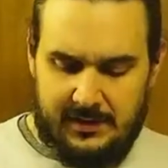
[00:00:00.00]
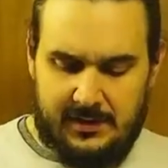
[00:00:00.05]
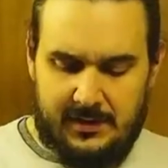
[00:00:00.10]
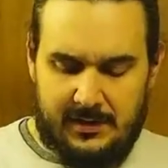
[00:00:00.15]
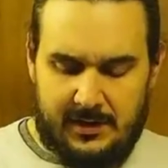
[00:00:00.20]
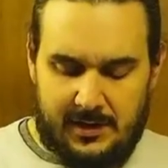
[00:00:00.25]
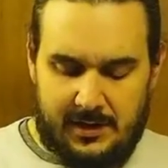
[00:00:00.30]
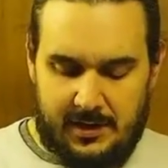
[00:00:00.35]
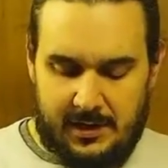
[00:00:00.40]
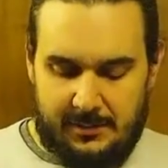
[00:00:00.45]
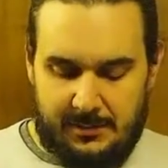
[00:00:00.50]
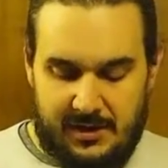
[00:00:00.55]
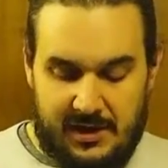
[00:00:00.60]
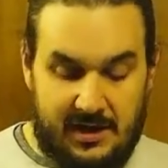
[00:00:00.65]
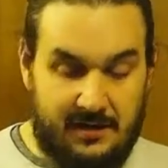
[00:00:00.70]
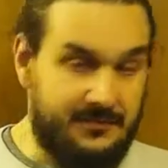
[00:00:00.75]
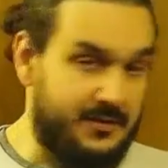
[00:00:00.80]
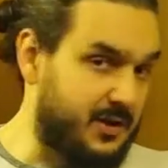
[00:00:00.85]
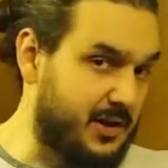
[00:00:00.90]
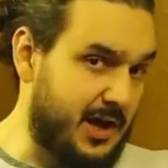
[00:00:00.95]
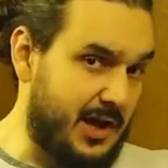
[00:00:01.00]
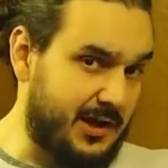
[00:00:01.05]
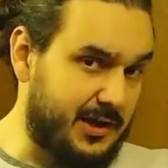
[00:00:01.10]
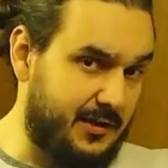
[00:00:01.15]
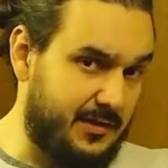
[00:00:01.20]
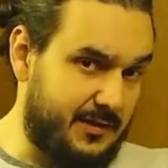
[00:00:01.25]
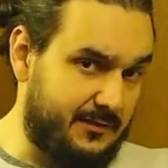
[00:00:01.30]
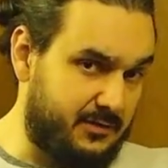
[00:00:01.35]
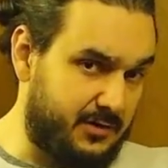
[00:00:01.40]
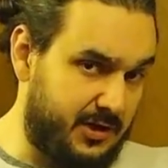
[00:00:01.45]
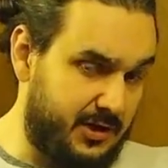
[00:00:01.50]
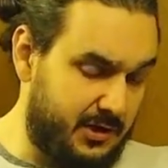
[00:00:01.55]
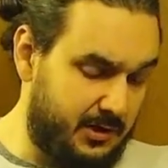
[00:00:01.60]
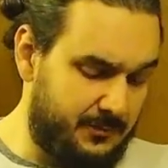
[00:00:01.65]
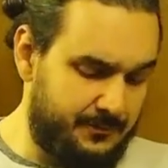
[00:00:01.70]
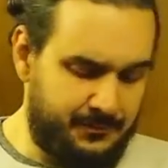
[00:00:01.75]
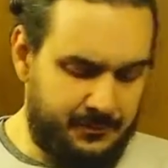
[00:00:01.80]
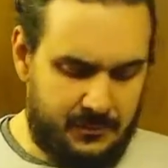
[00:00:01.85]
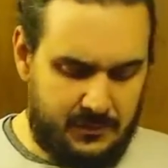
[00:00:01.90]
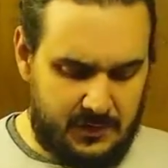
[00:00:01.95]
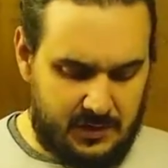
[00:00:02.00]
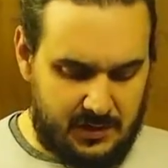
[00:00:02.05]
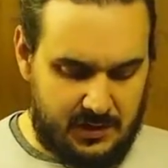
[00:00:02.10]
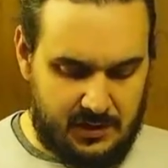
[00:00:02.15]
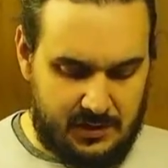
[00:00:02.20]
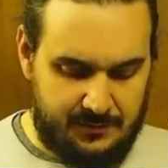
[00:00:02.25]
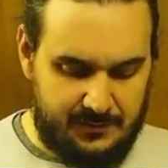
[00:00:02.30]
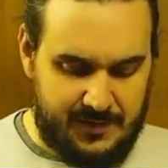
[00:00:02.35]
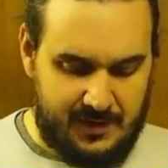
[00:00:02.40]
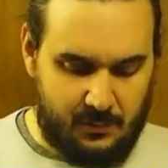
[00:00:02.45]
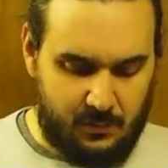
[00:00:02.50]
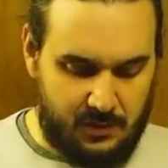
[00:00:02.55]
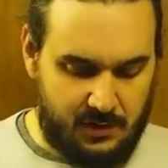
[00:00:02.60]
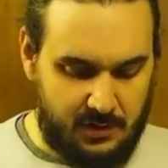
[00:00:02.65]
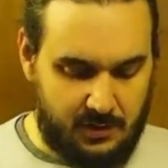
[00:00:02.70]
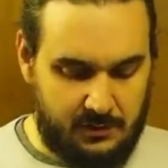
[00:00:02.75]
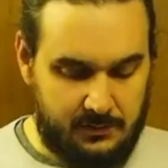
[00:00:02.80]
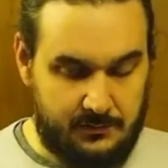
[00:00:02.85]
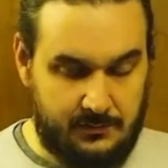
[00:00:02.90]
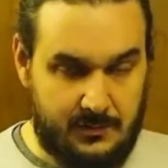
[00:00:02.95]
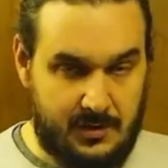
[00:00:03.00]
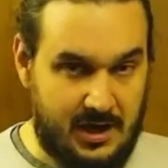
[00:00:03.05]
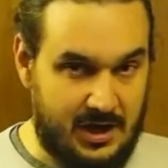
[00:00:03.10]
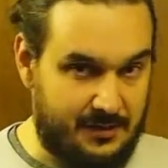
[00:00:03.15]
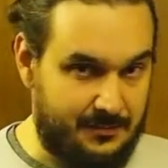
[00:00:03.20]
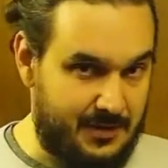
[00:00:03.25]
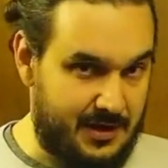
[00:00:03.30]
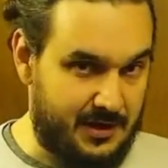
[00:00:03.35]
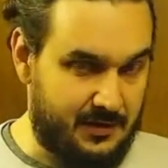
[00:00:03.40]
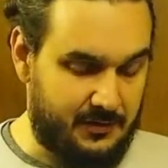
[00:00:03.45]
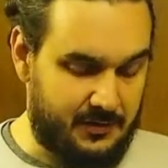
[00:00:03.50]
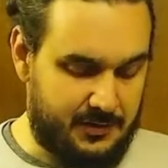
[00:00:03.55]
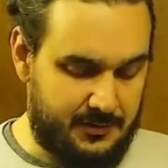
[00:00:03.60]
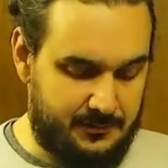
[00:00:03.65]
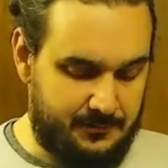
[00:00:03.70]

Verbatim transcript: Um, I have the cocking lever here um, that will automatically,